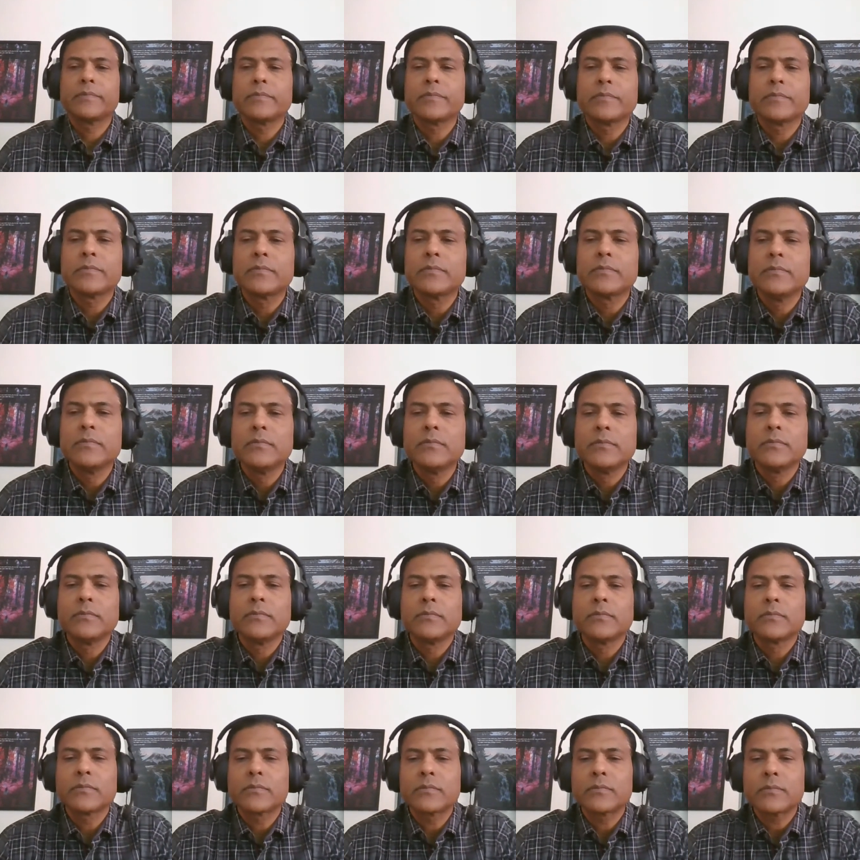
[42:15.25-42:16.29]

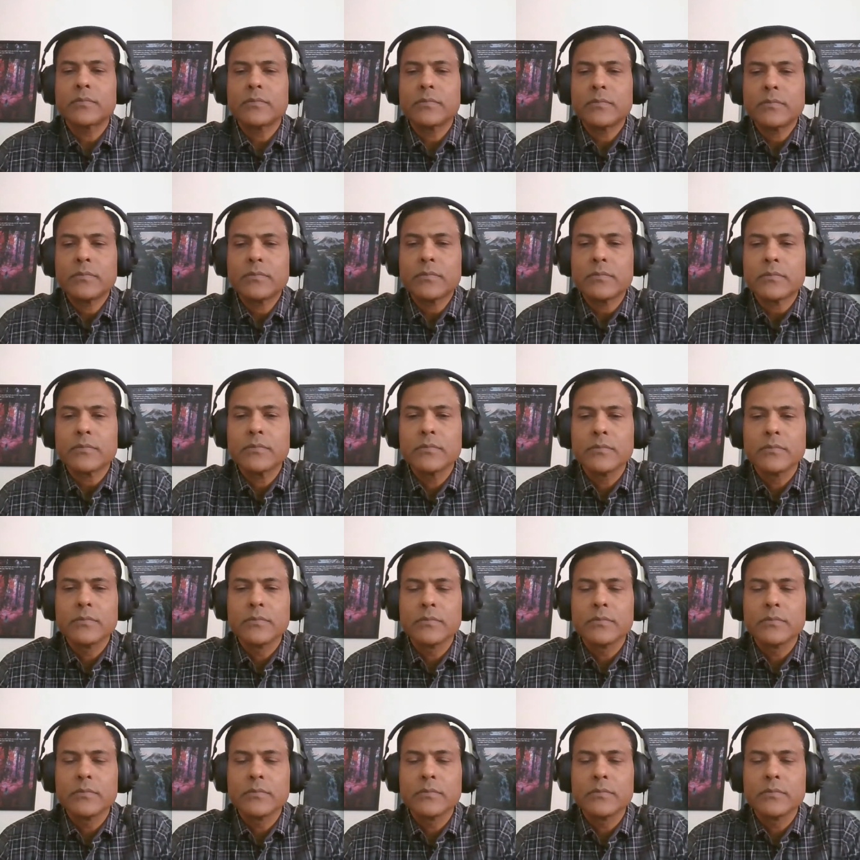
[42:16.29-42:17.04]
Nobody speaks.